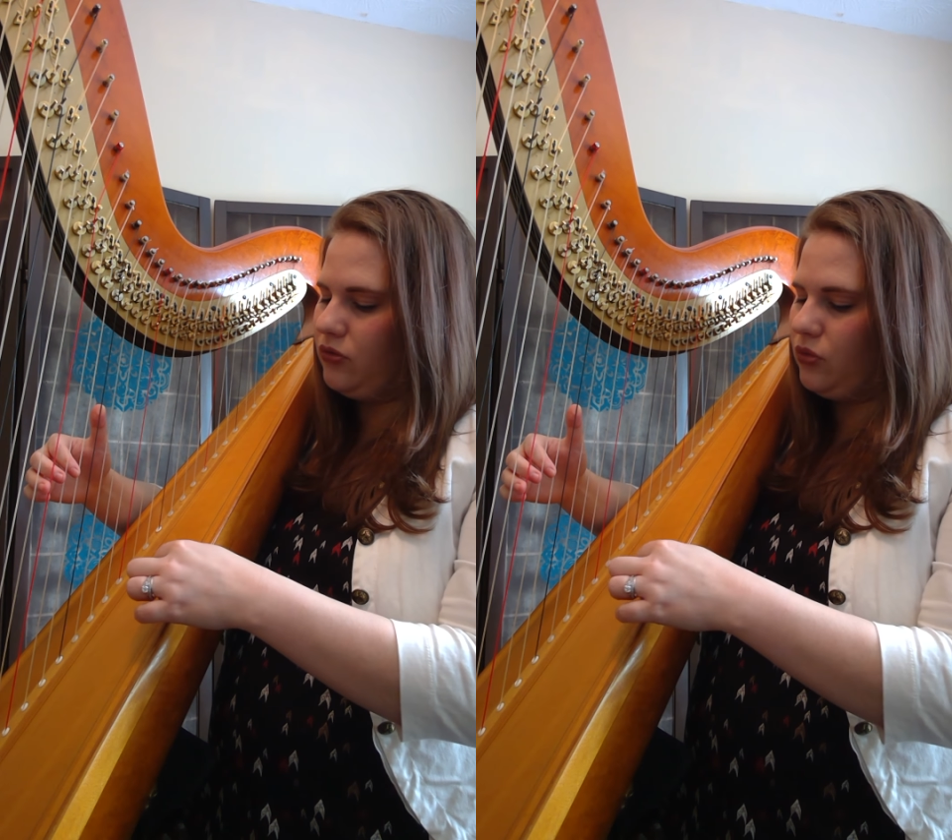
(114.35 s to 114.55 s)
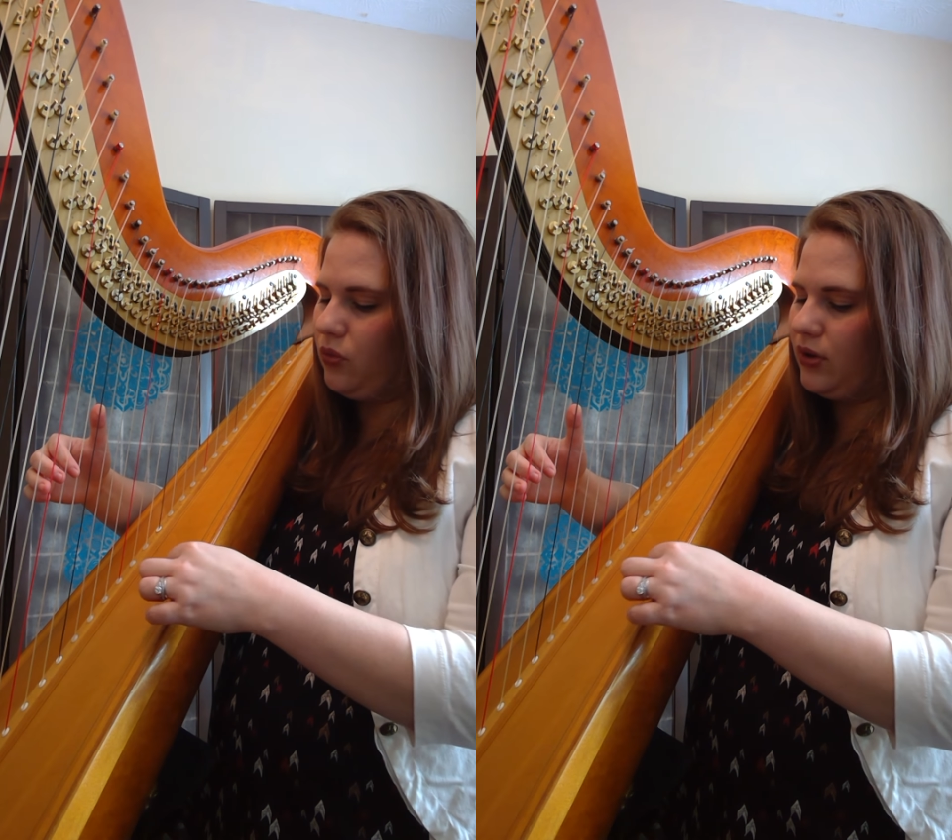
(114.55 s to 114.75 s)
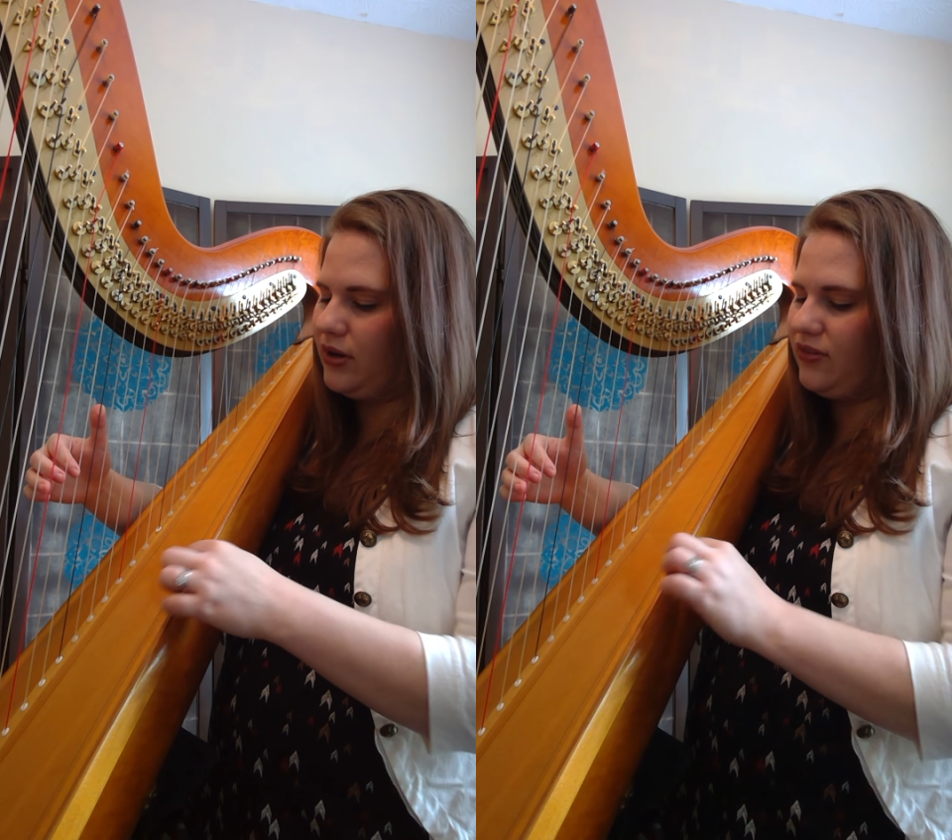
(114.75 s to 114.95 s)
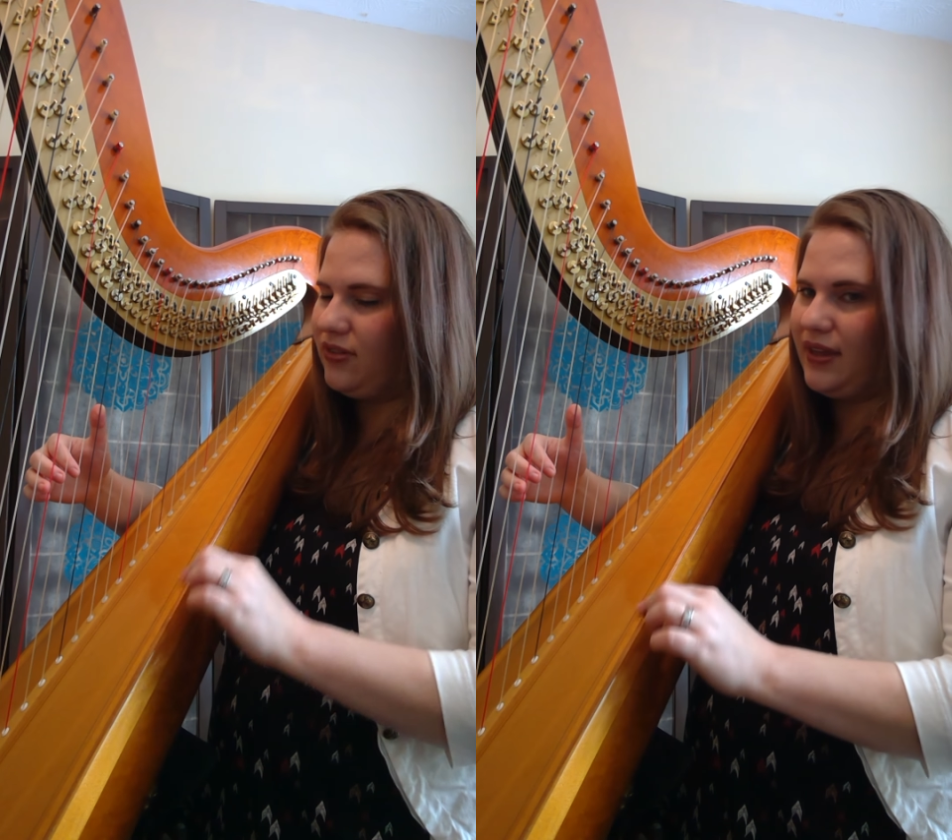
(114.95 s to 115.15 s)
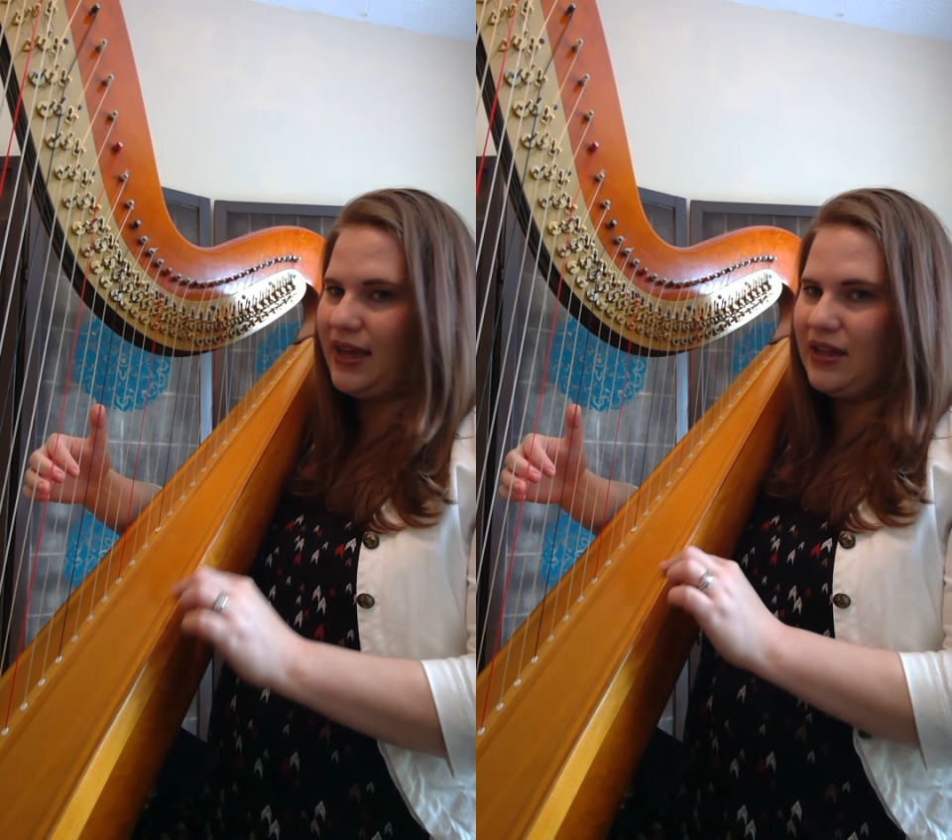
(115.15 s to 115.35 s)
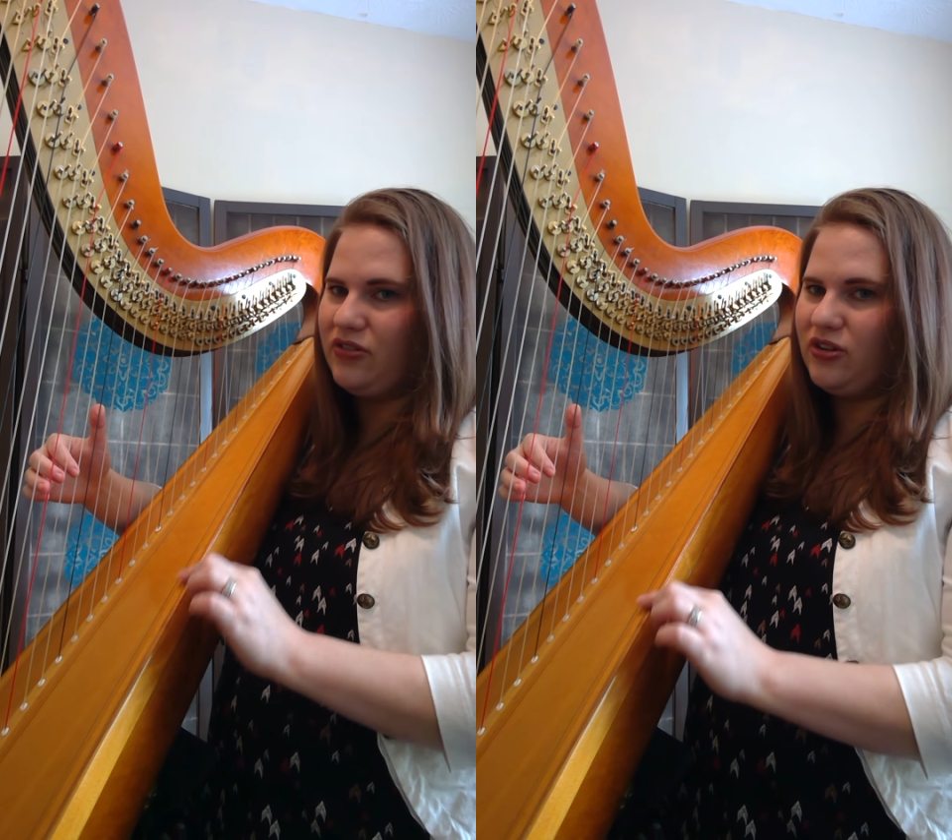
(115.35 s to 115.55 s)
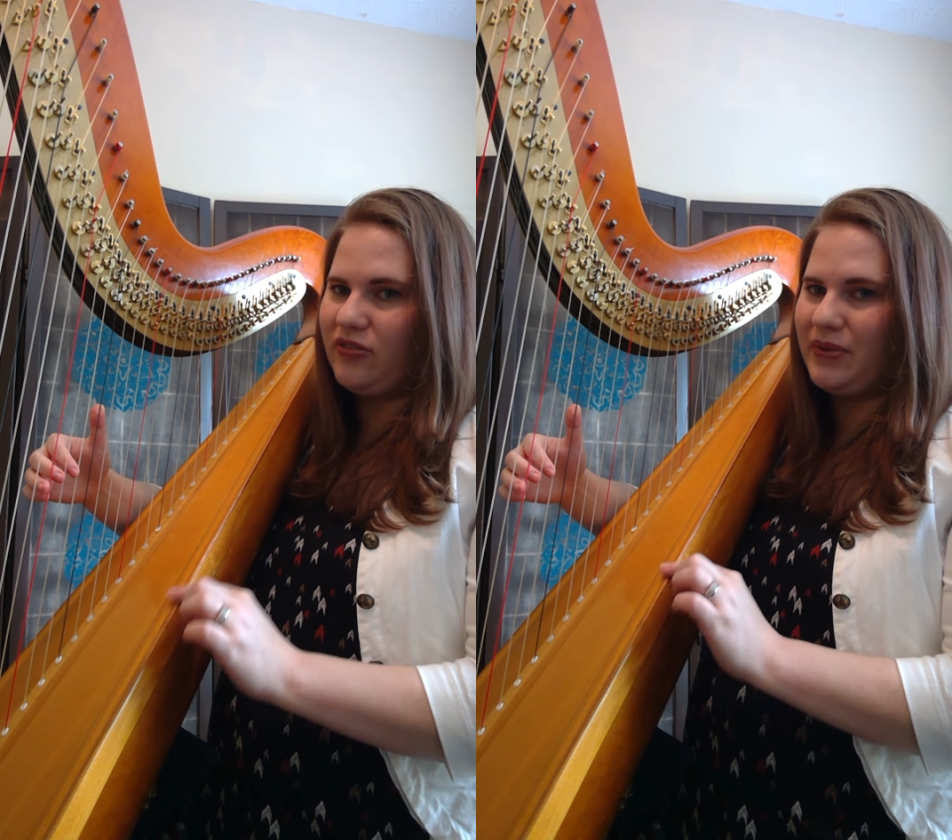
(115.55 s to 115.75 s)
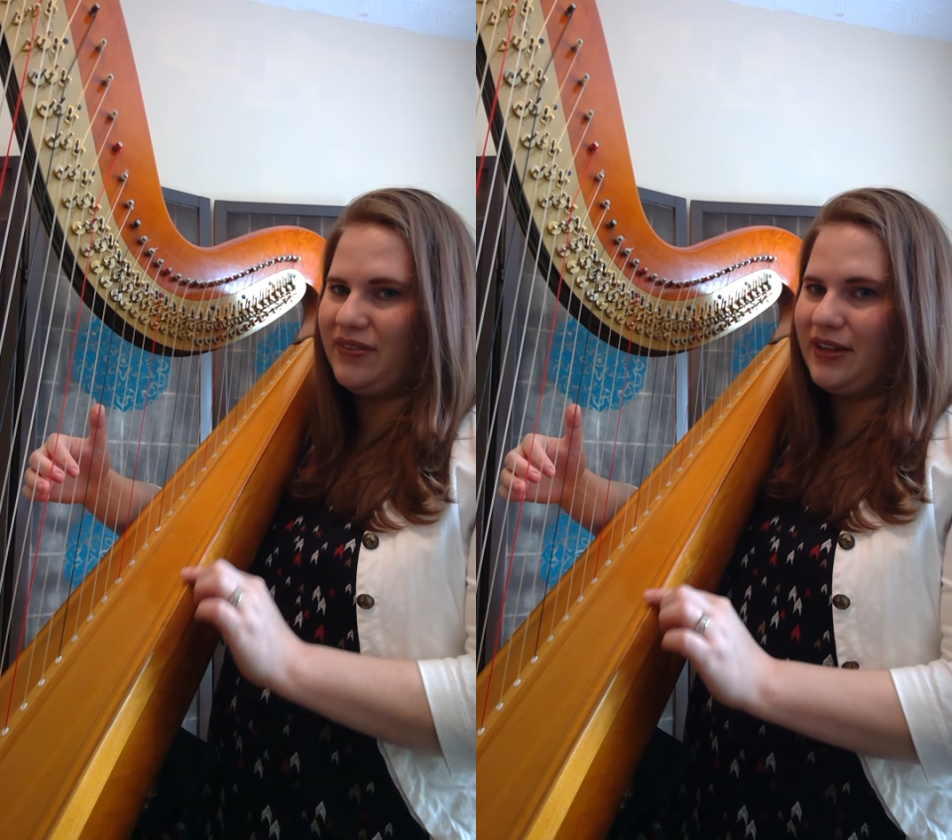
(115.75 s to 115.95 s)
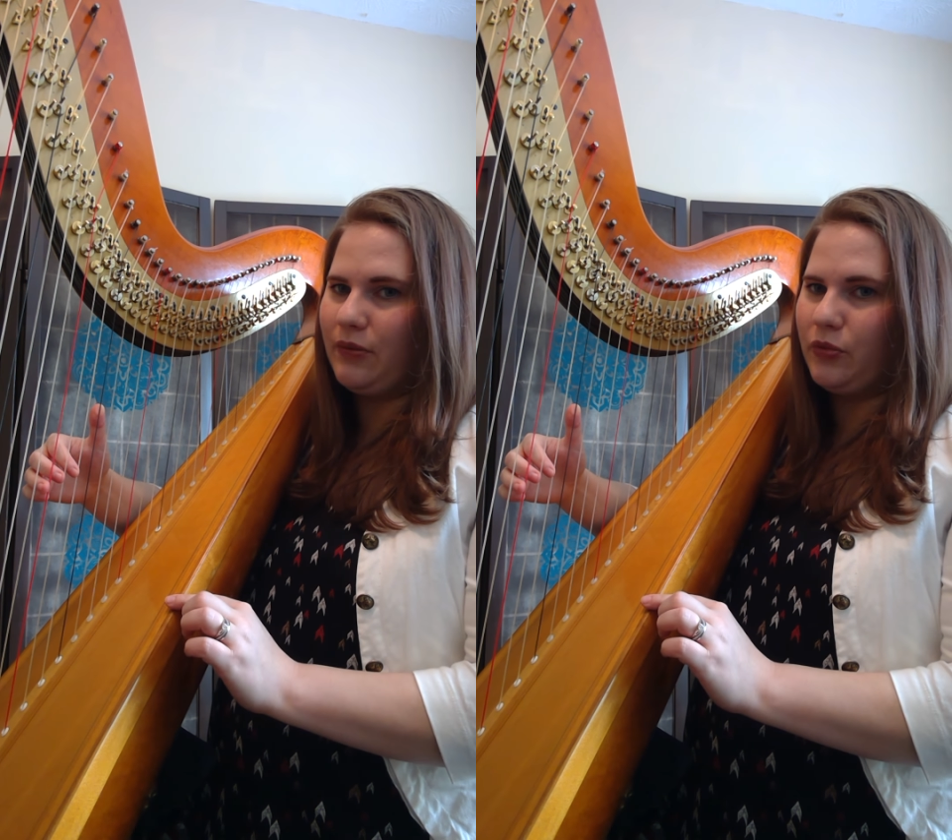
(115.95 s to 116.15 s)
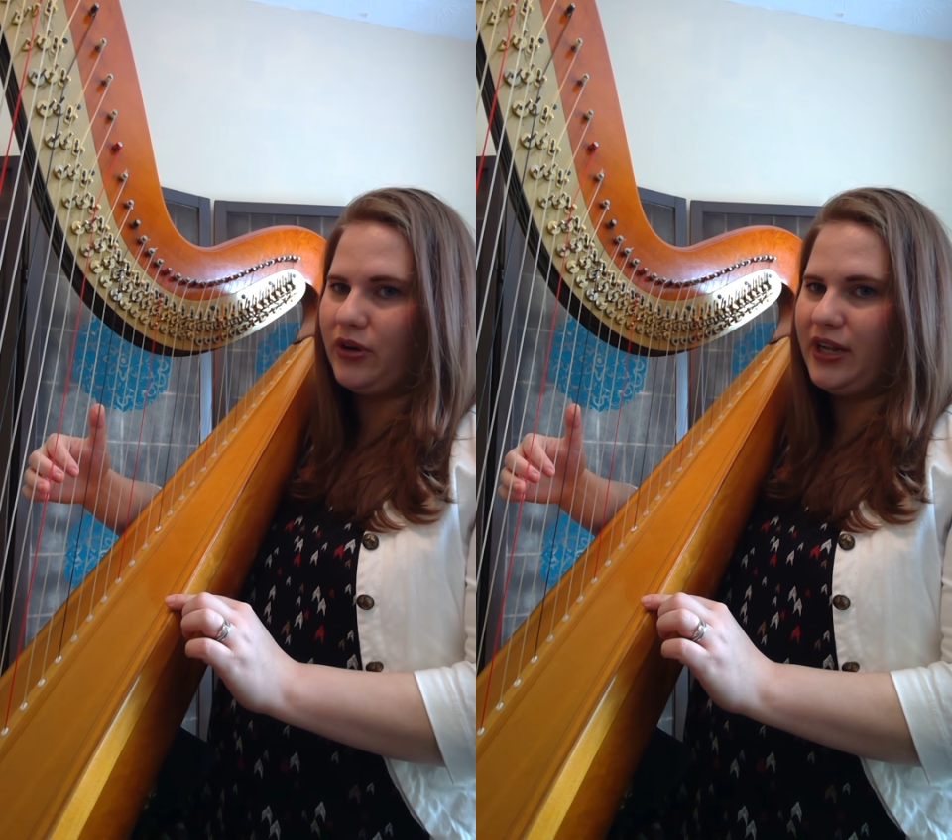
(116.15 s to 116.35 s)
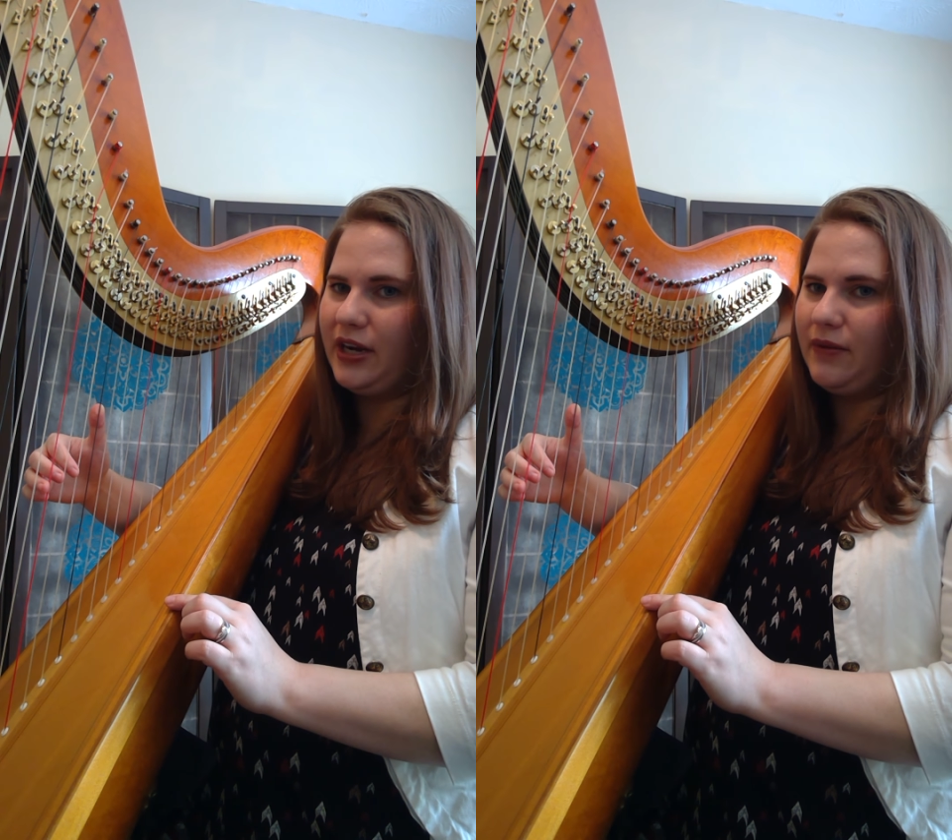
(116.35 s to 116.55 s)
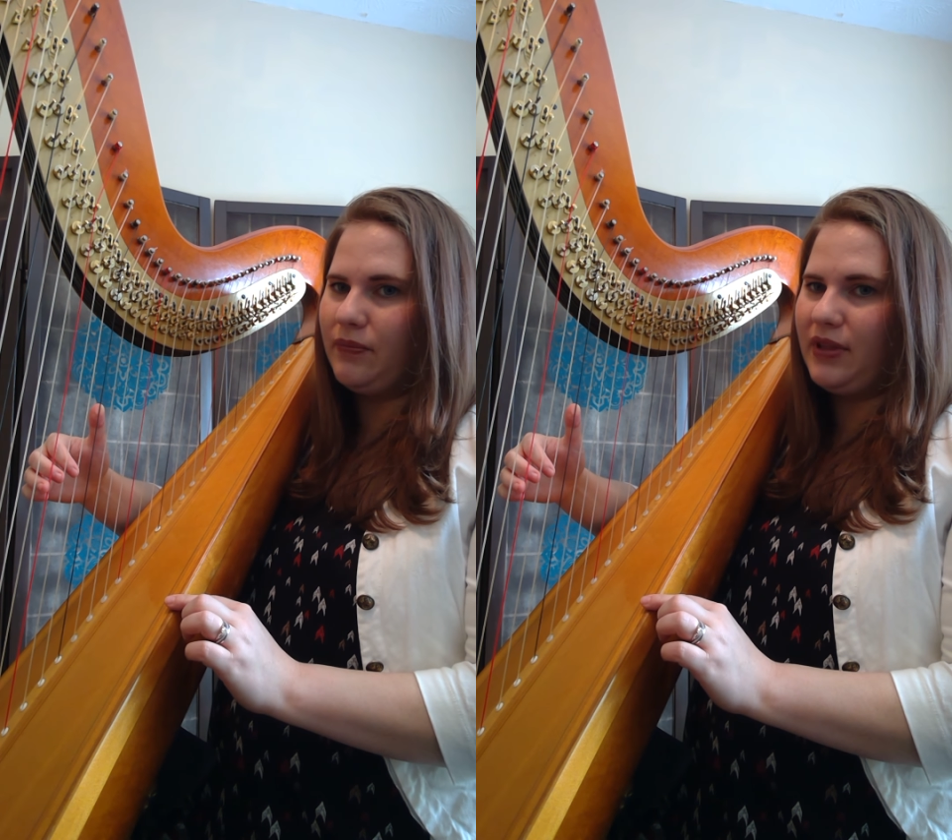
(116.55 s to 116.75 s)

towards the edge of my soundboard here.